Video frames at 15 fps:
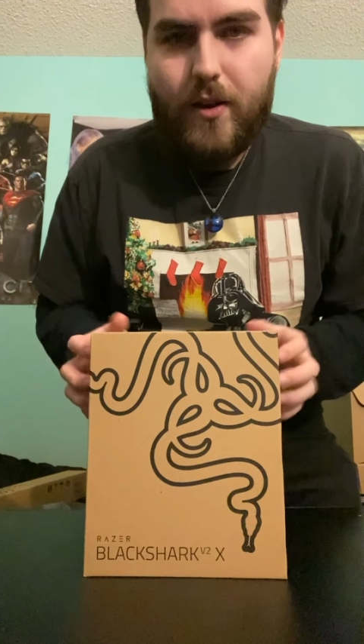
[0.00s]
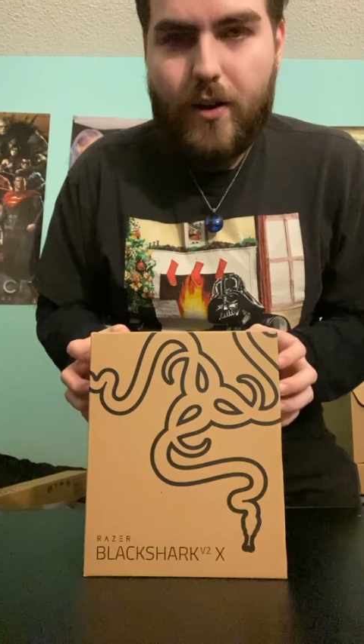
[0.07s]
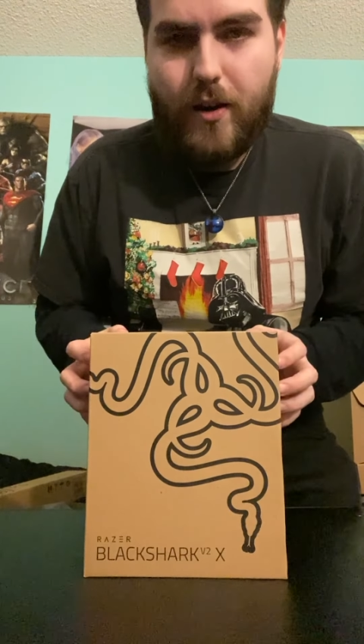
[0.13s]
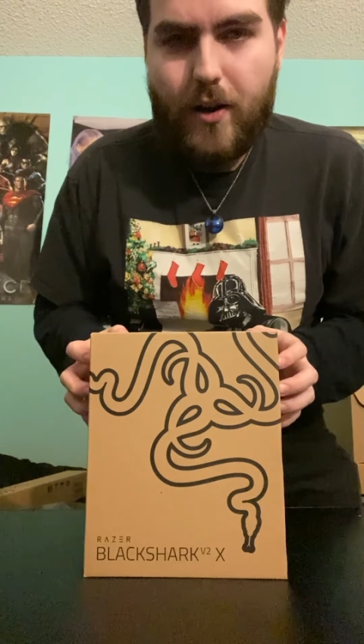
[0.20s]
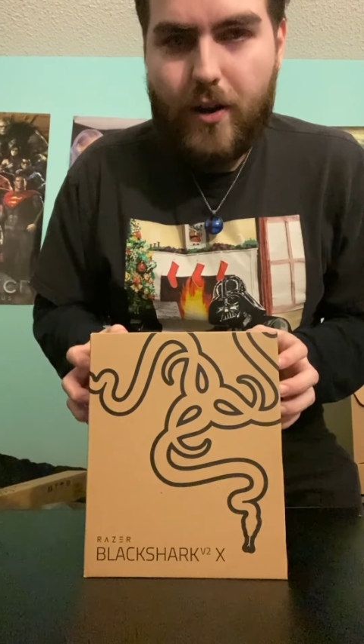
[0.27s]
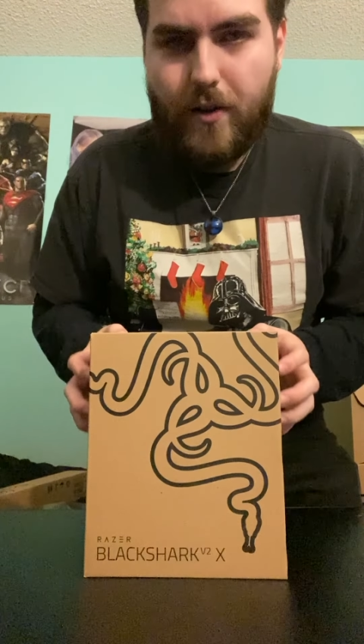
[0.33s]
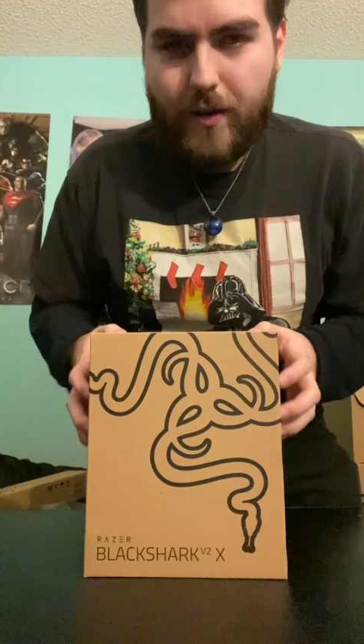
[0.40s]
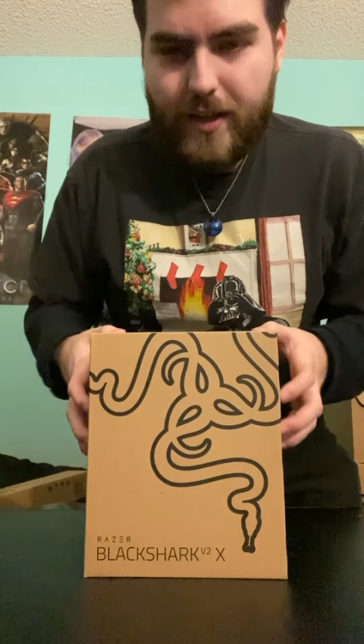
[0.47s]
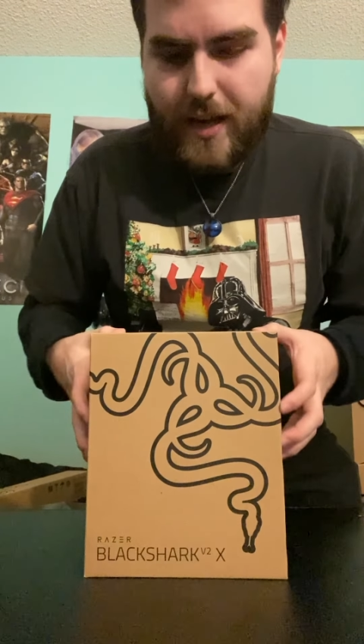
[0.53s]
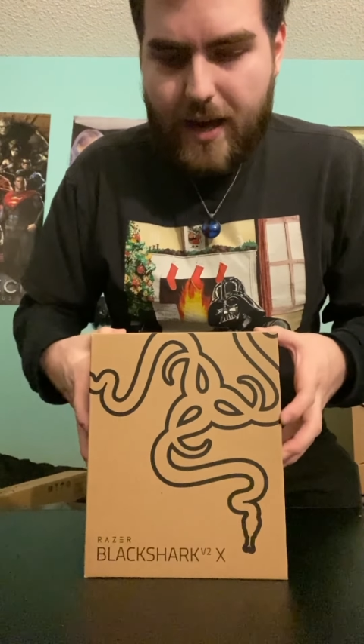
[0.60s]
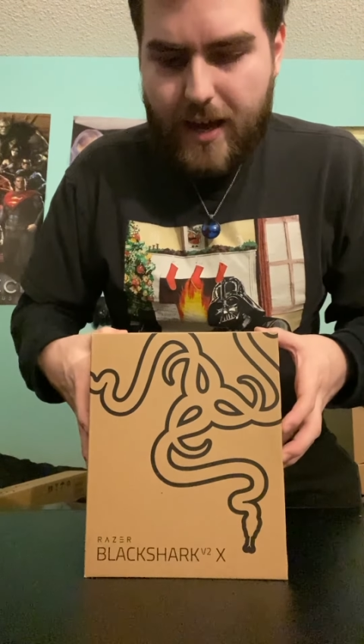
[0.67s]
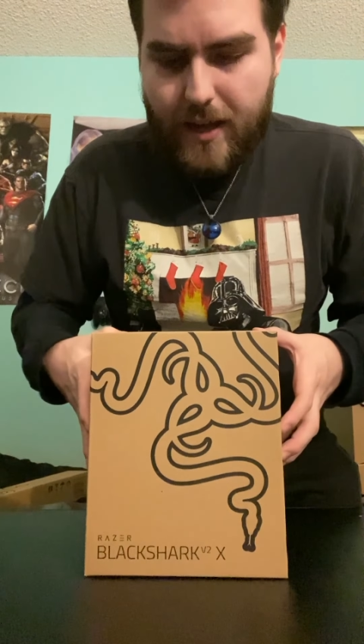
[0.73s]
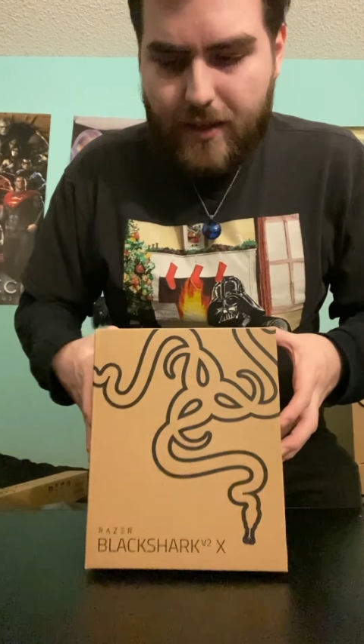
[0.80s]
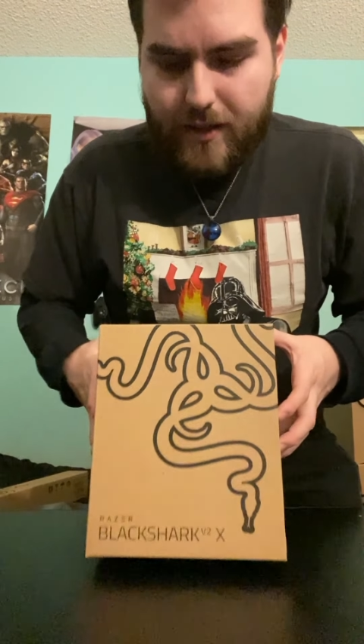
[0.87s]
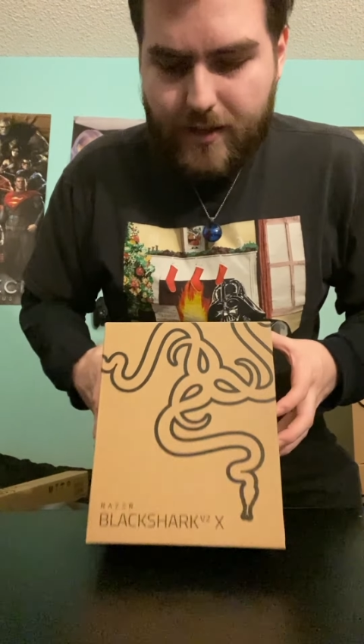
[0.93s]

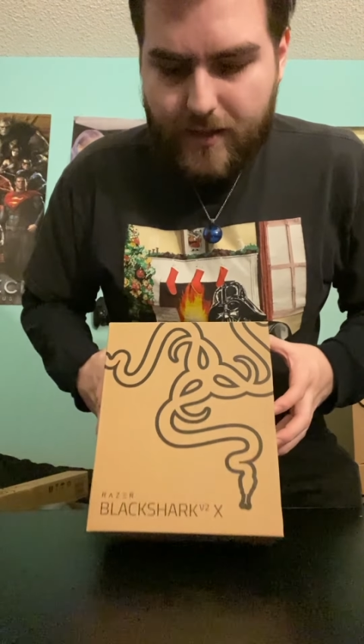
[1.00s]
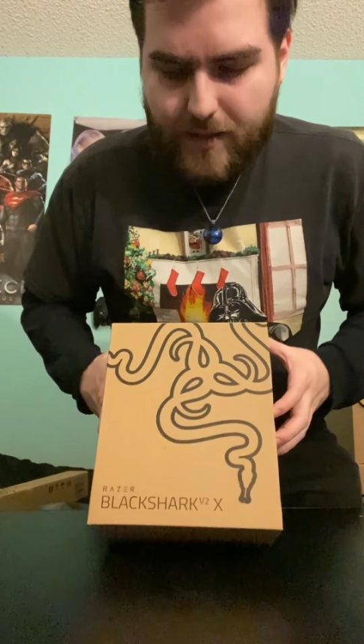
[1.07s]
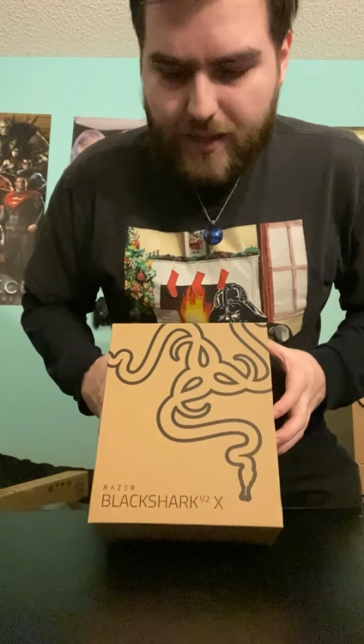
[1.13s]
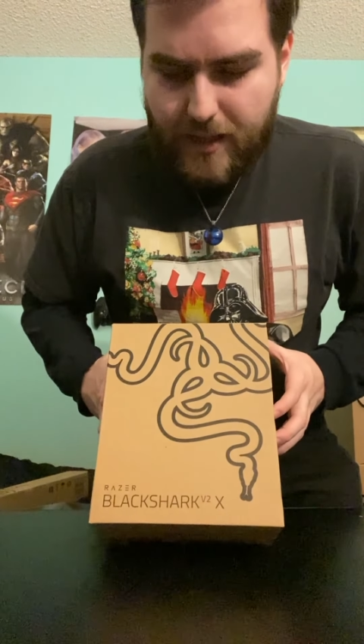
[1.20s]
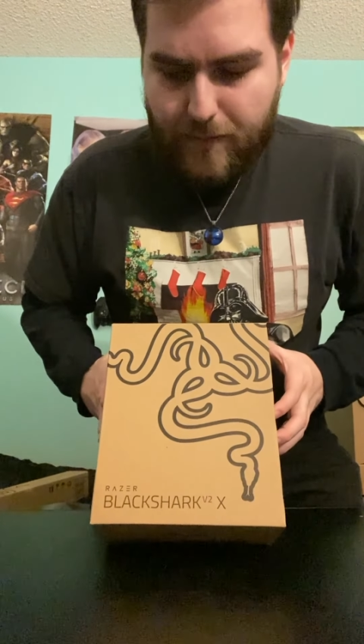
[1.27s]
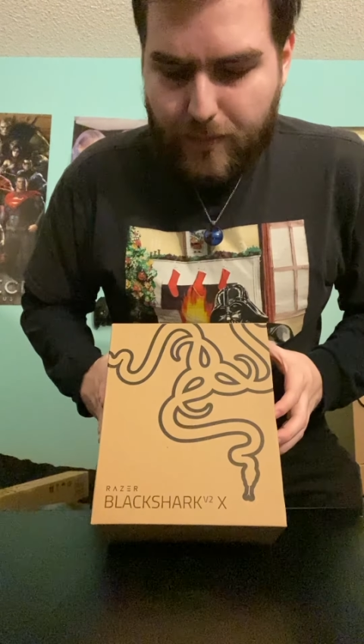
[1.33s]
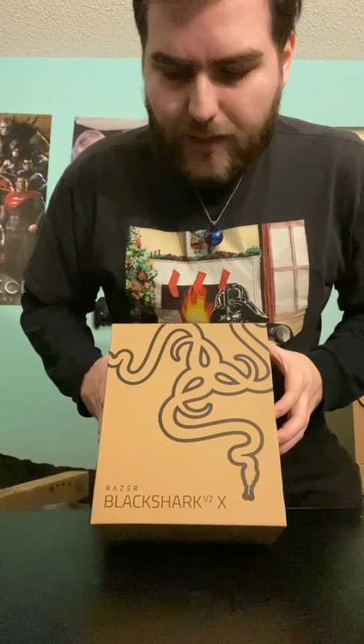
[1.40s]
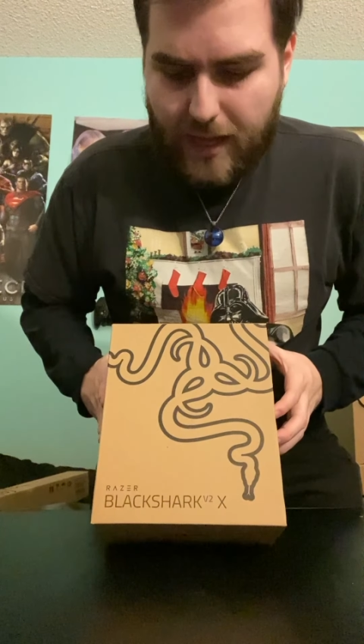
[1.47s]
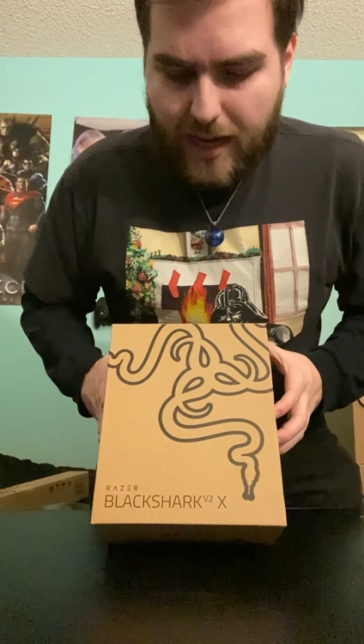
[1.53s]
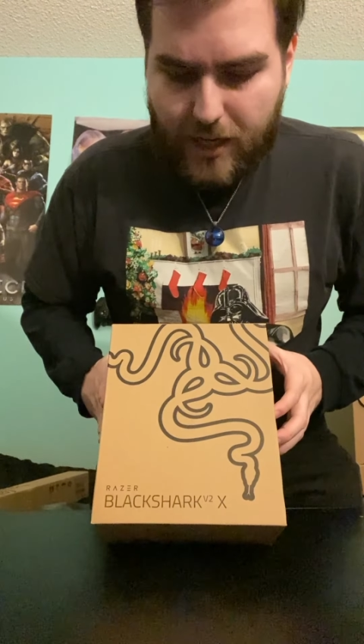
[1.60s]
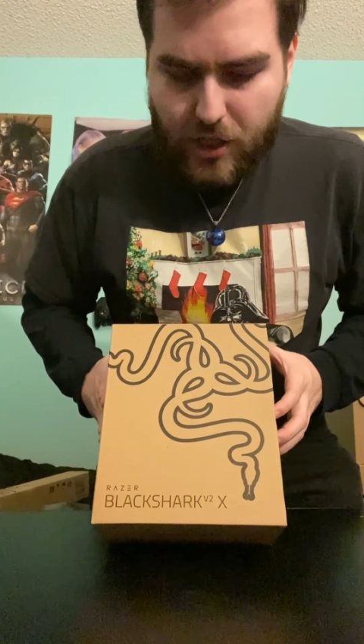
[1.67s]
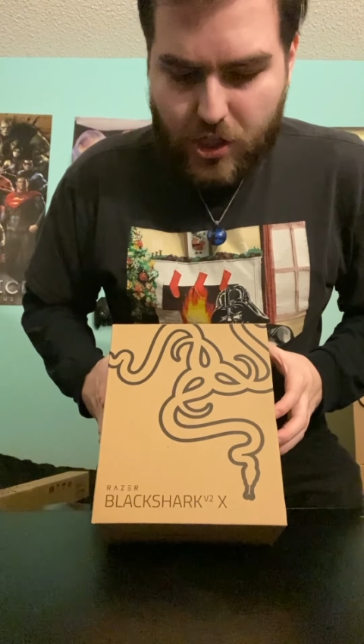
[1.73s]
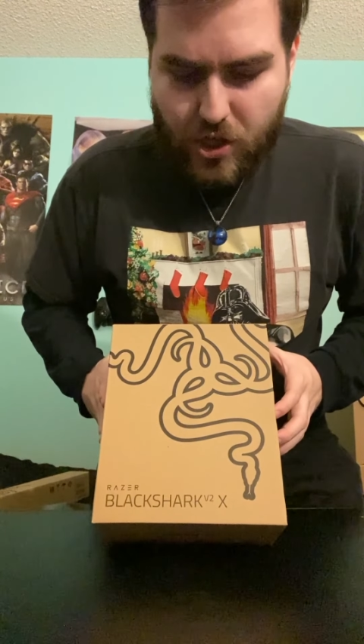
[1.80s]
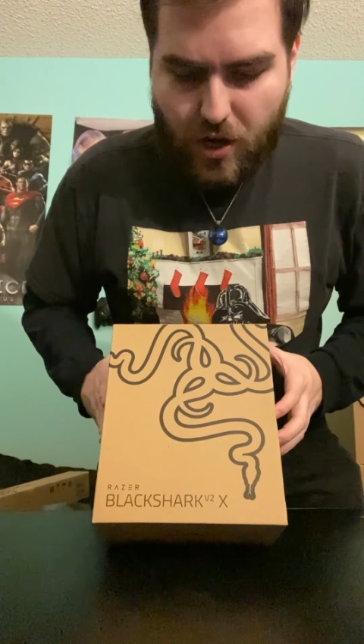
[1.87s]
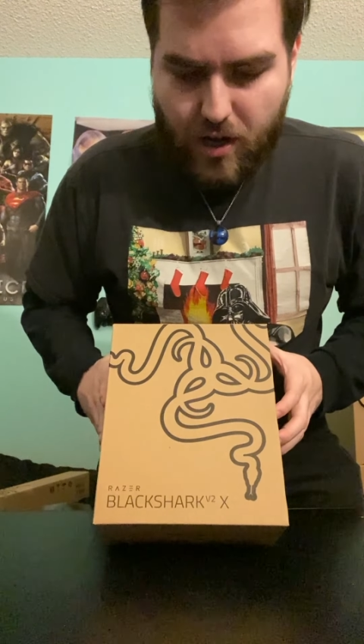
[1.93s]
Okay, this is the
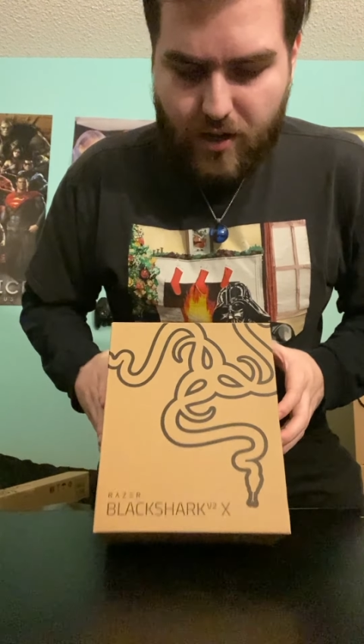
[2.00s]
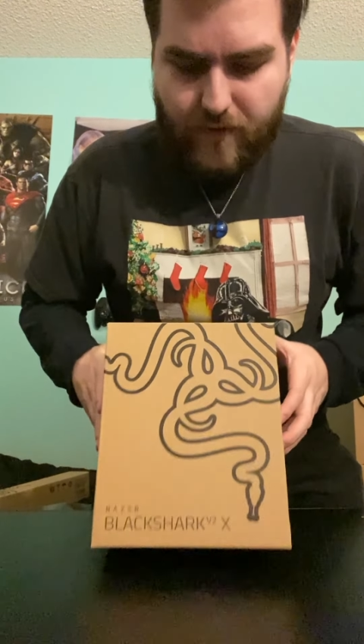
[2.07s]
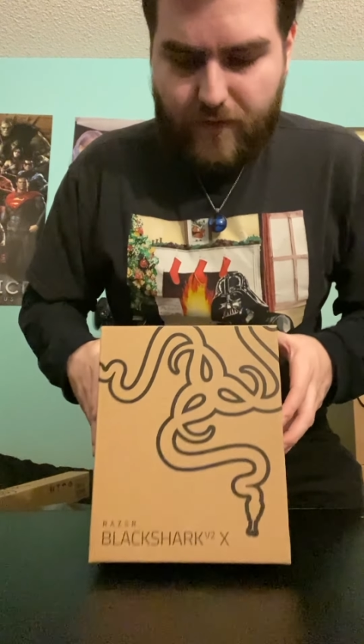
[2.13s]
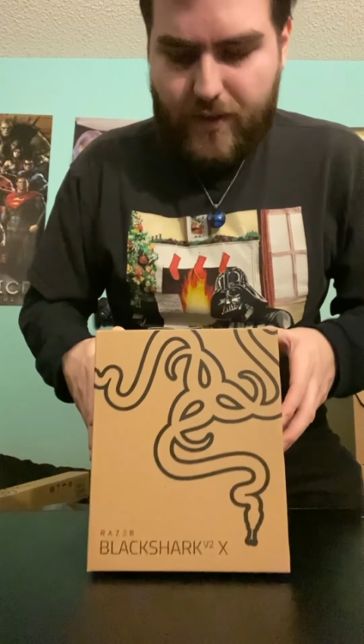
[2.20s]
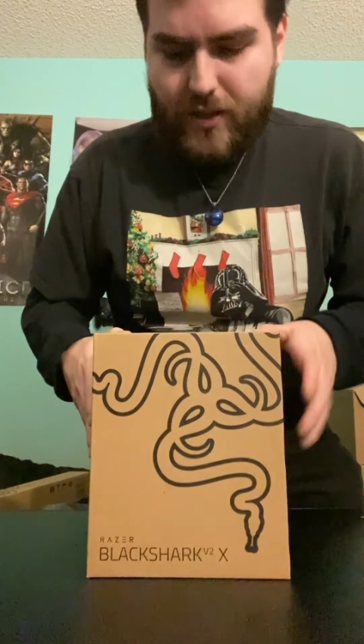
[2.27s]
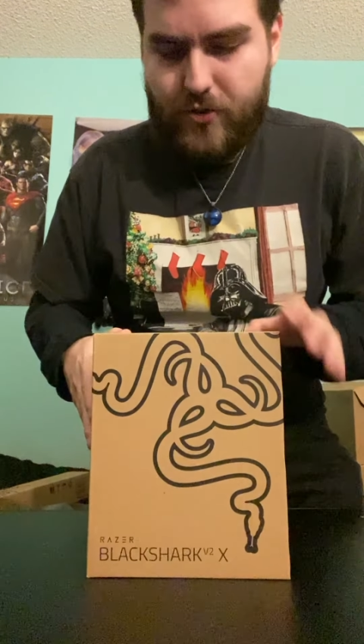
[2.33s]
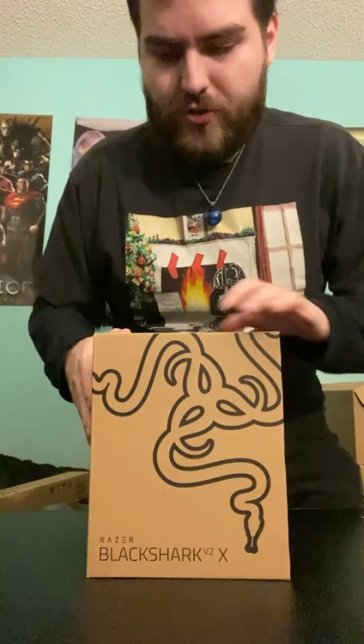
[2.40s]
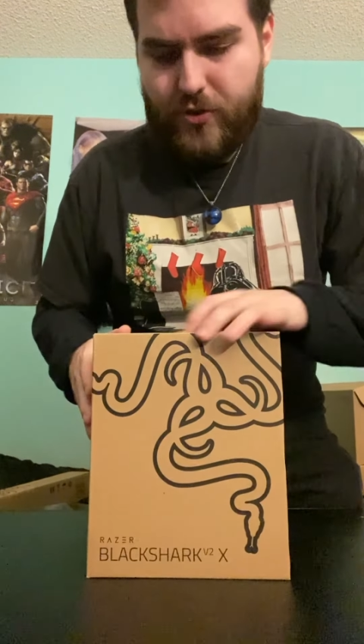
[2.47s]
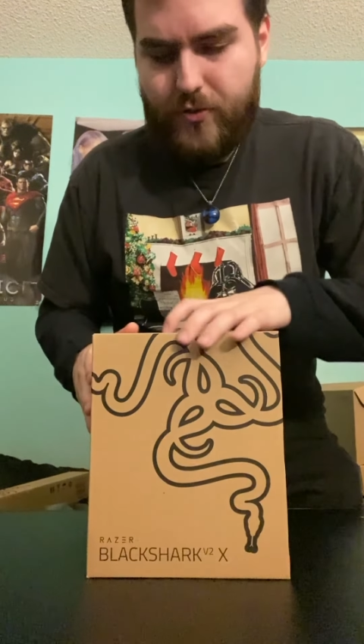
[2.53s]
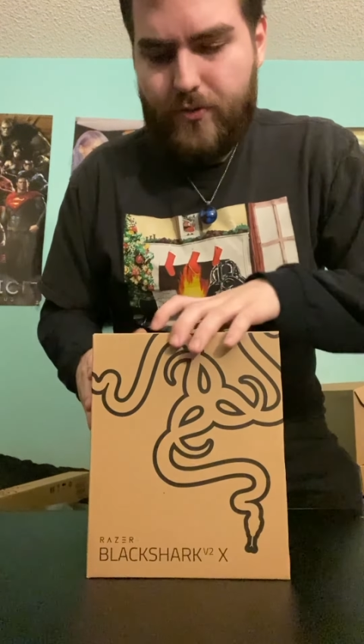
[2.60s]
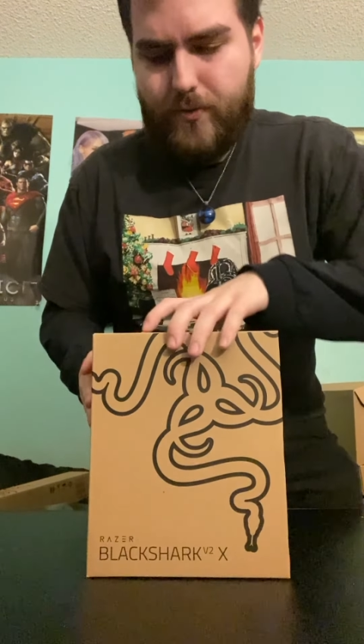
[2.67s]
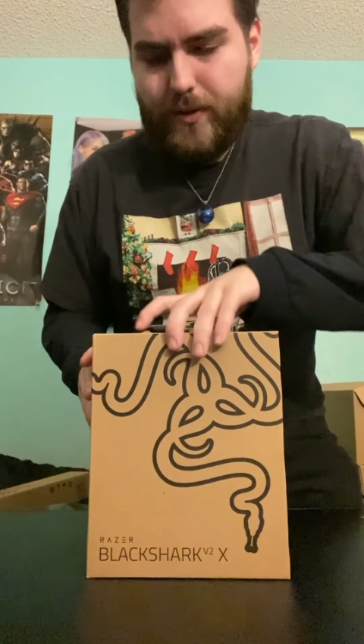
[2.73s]
Blackshark V2.